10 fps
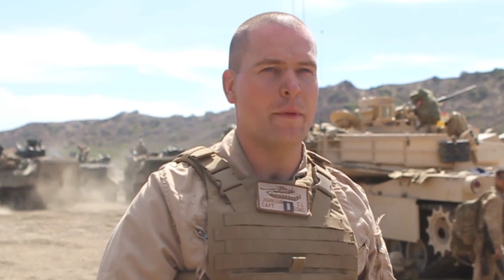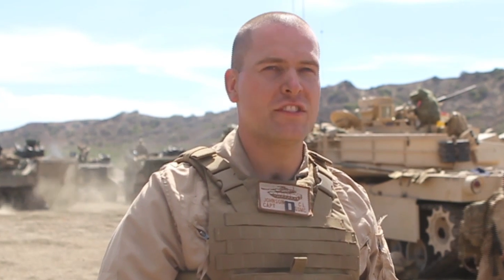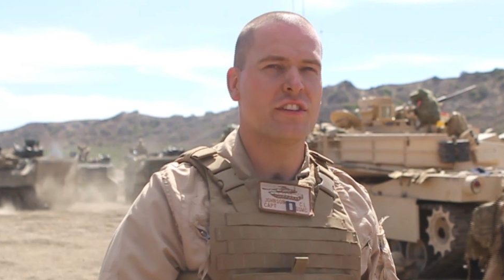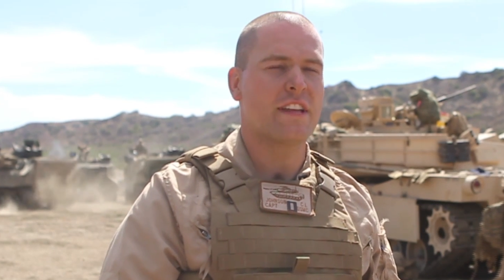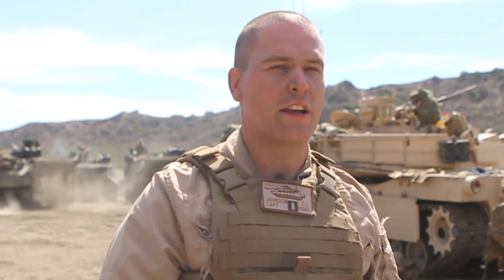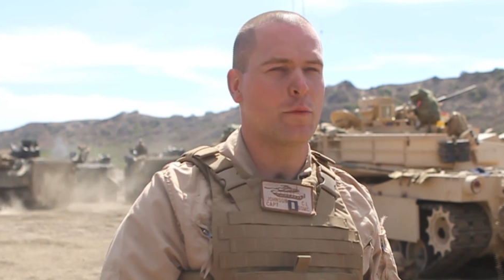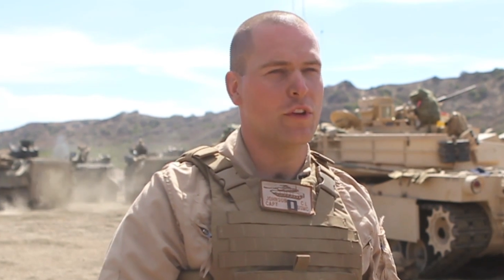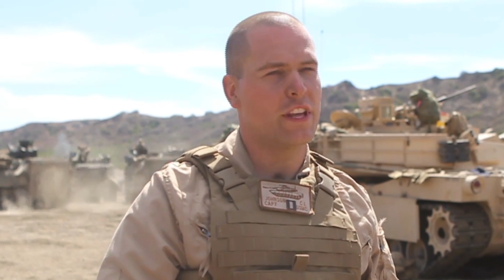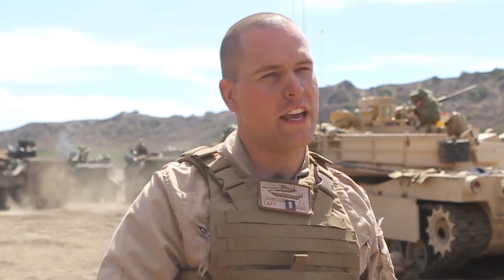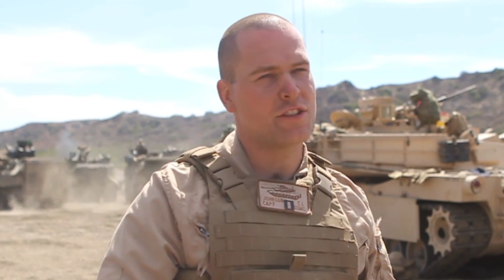It's just that
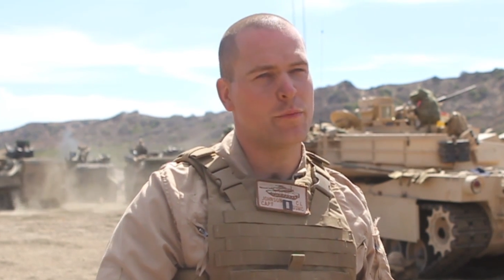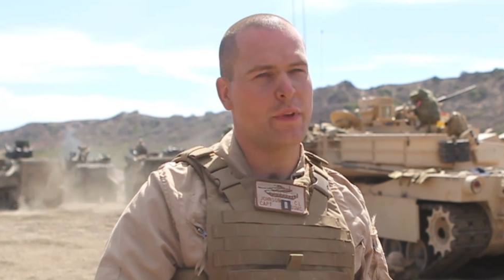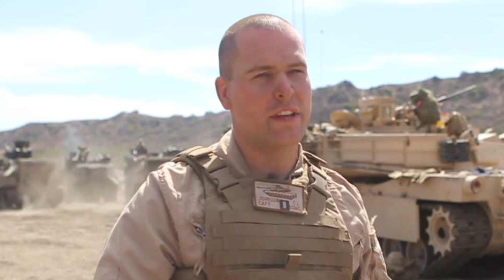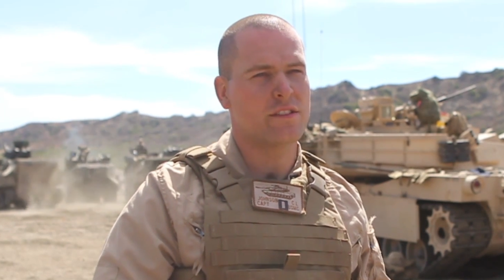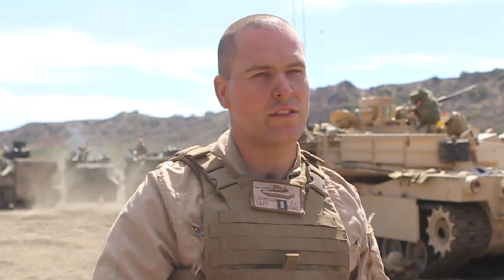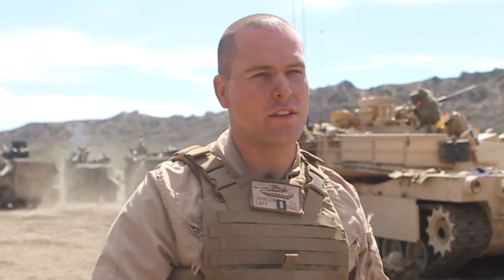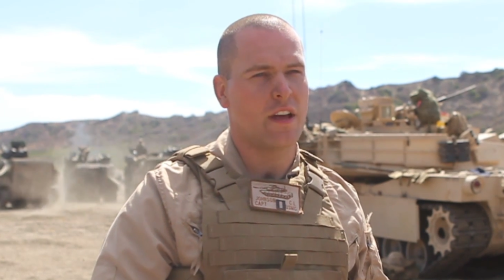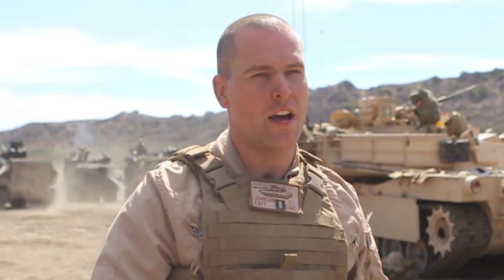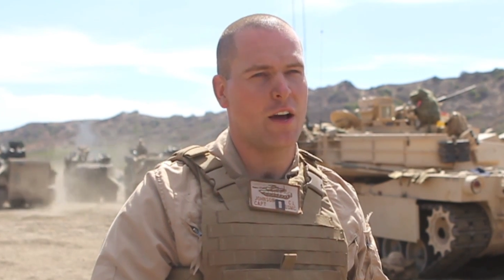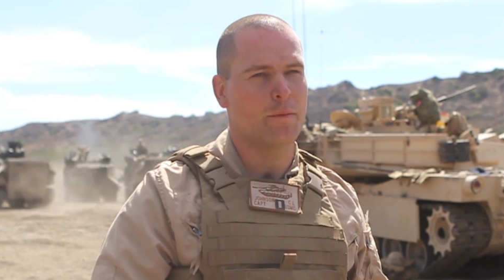communication piece.
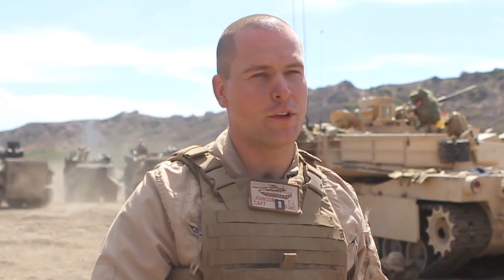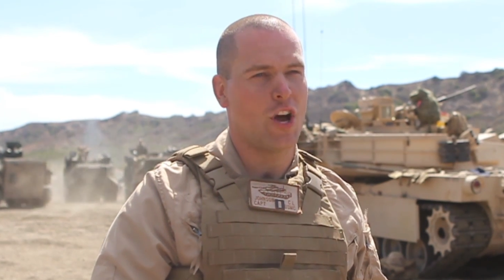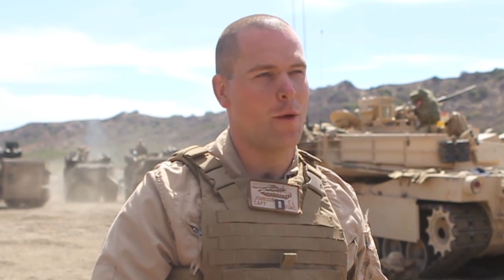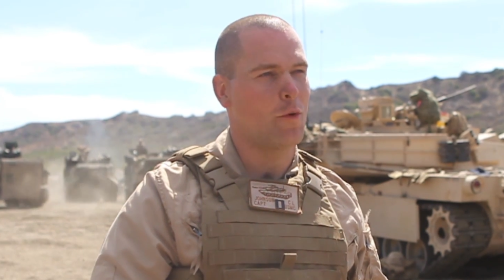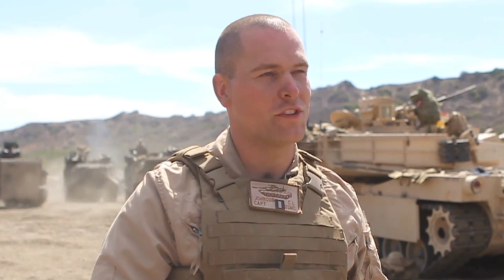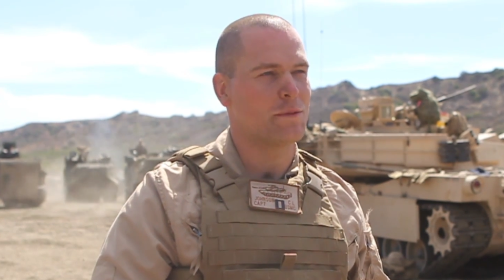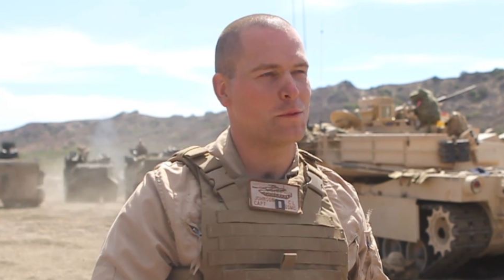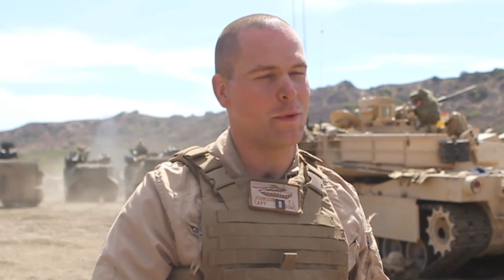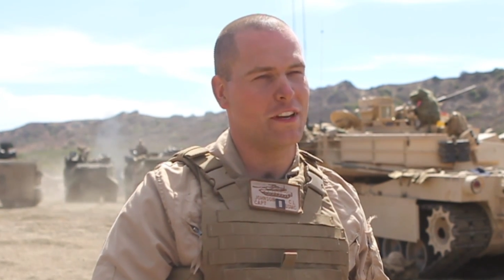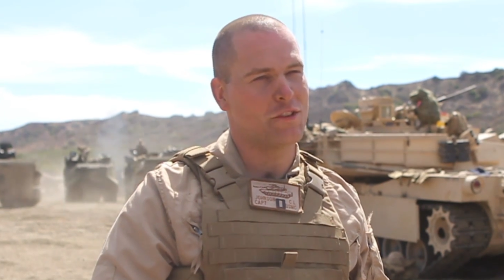Comm always seems
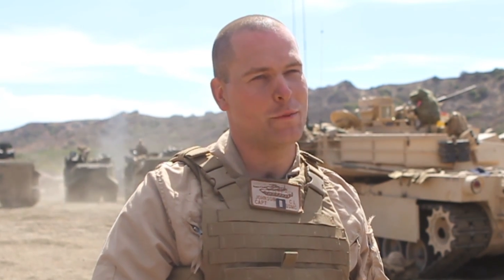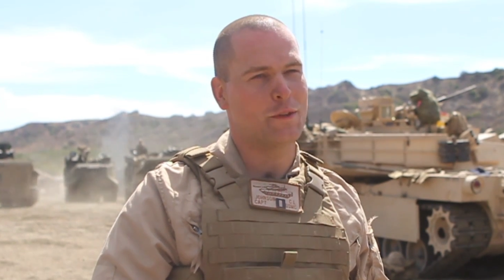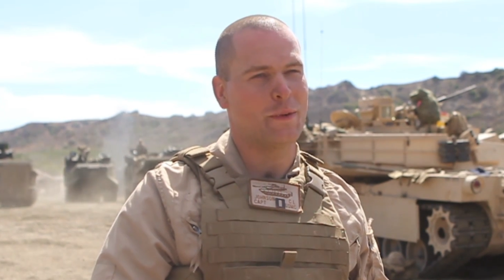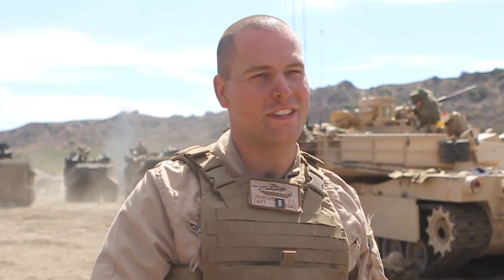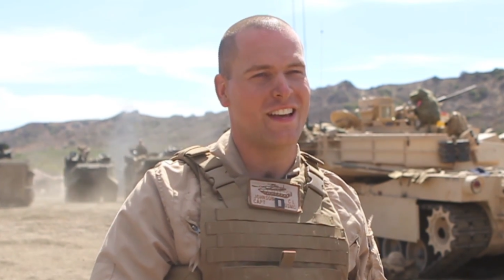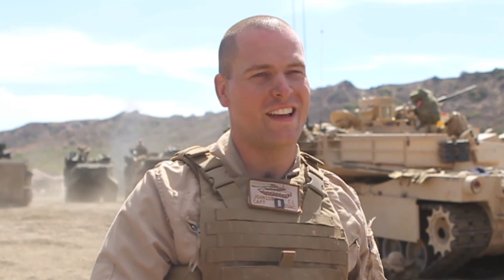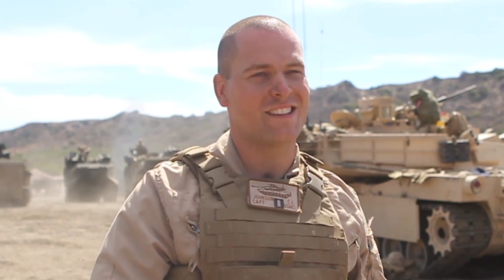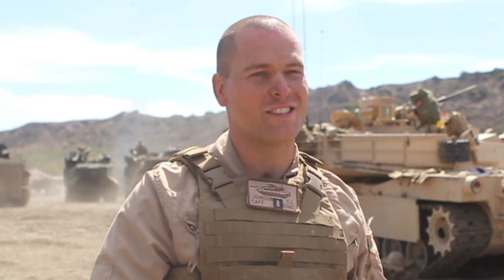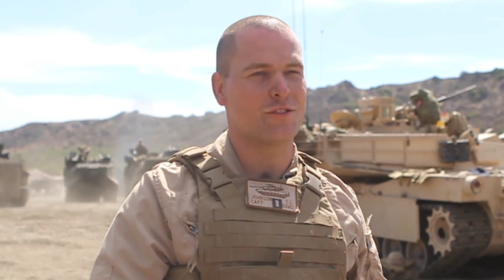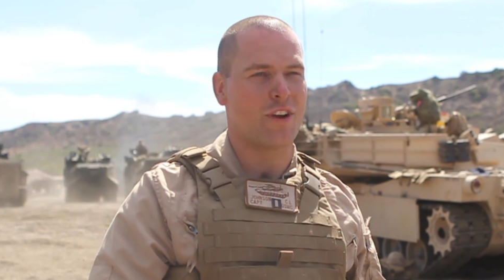to be an issue between
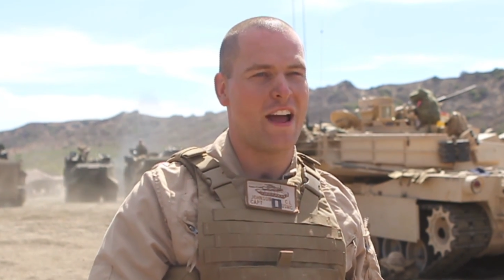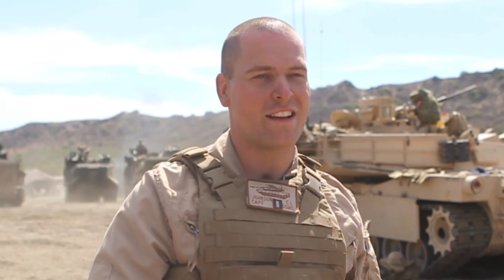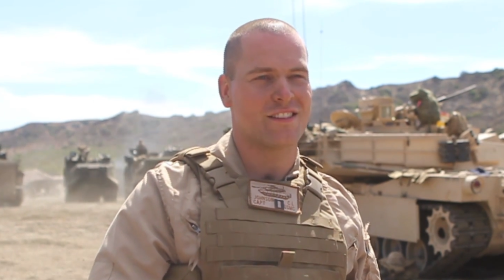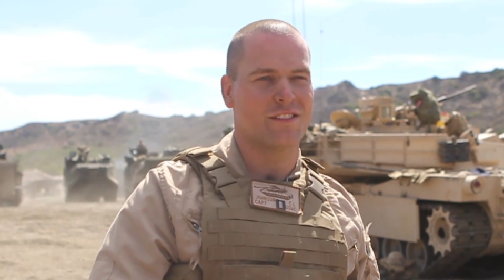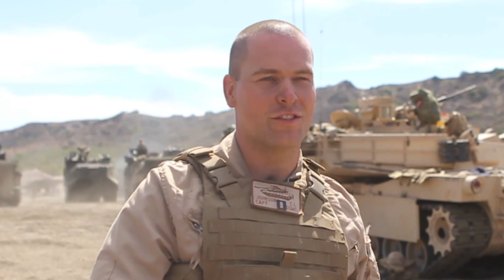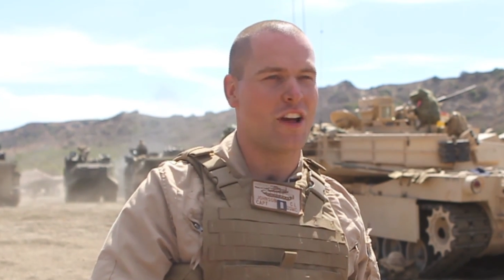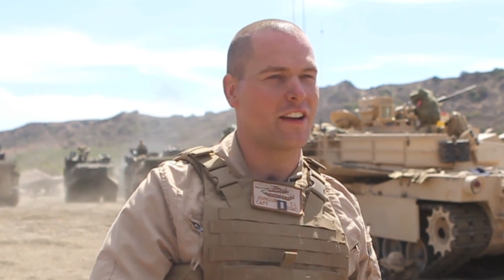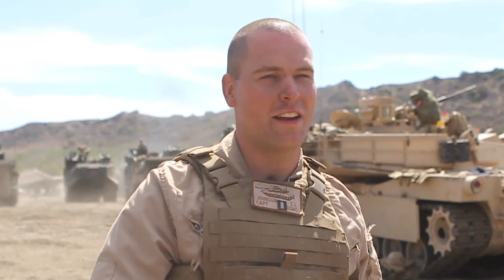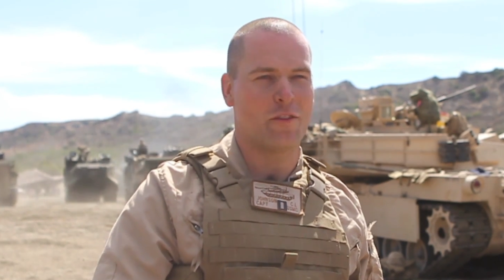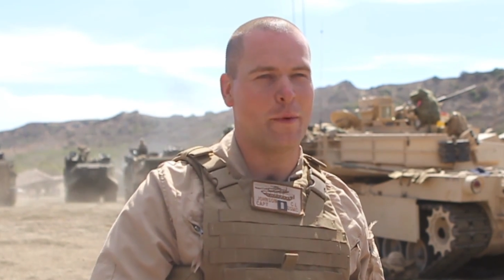tanks and tracks and
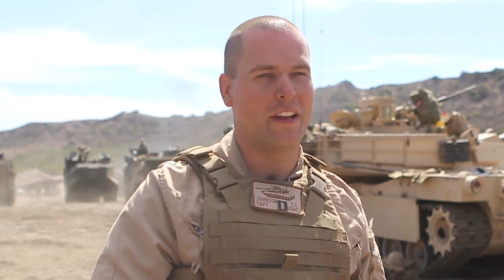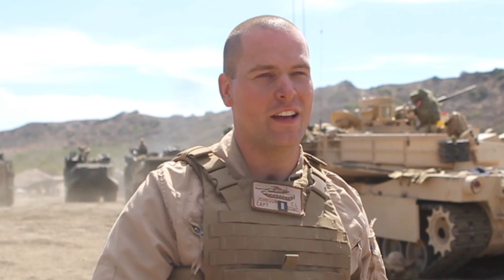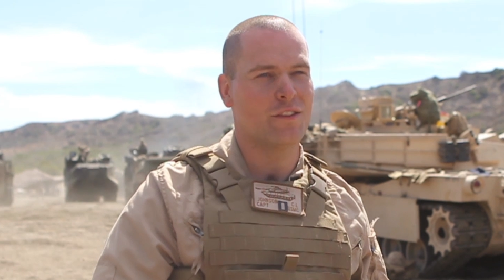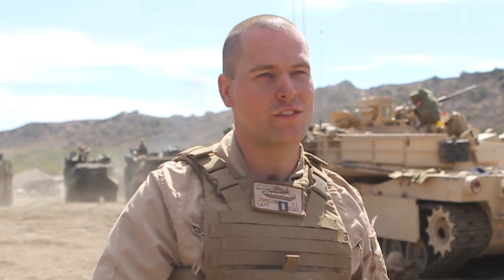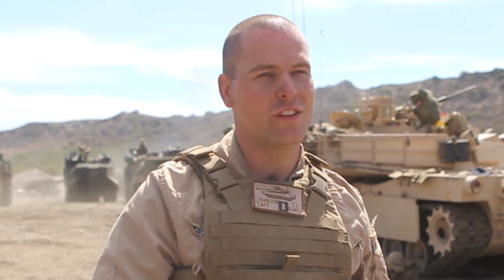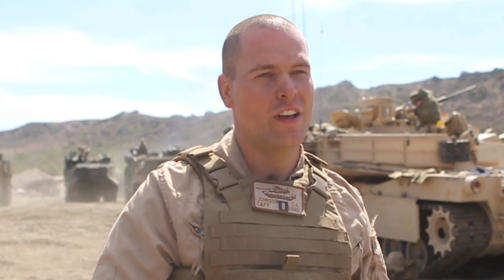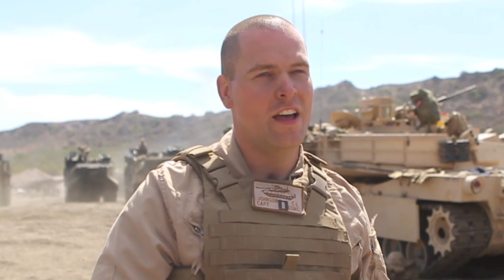talking to everybody else.